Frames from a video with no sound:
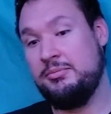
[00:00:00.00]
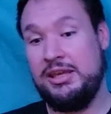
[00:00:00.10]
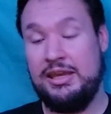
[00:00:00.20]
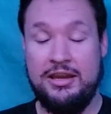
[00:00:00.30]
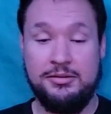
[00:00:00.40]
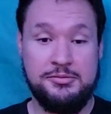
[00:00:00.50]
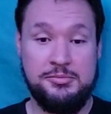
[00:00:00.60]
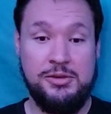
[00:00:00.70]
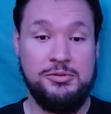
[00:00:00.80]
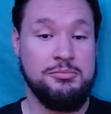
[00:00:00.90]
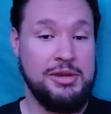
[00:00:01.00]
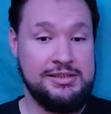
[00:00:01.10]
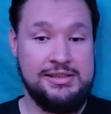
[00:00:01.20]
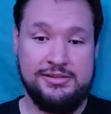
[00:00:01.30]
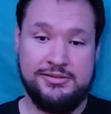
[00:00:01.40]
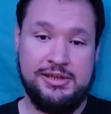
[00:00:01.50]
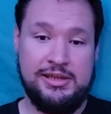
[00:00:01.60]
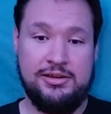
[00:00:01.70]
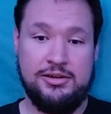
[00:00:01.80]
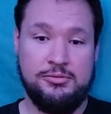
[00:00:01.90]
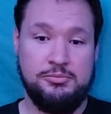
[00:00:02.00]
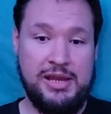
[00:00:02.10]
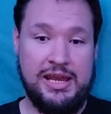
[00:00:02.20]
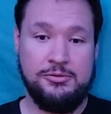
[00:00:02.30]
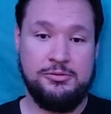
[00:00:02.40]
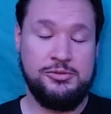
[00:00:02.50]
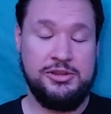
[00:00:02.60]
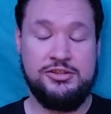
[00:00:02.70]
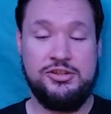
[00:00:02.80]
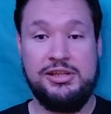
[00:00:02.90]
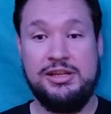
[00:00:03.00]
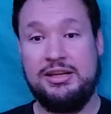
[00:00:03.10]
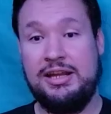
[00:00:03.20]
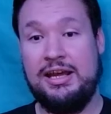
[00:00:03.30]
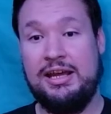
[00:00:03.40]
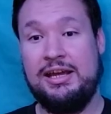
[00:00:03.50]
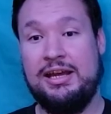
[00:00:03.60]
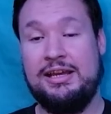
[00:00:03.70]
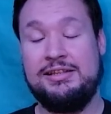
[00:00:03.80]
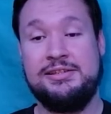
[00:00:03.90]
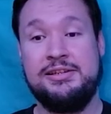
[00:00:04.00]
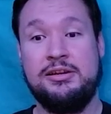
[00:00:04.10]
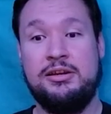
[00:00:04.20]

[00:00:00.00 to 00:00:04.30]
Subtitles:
He helped me with my diesel heater back when with Jelena and Isaac.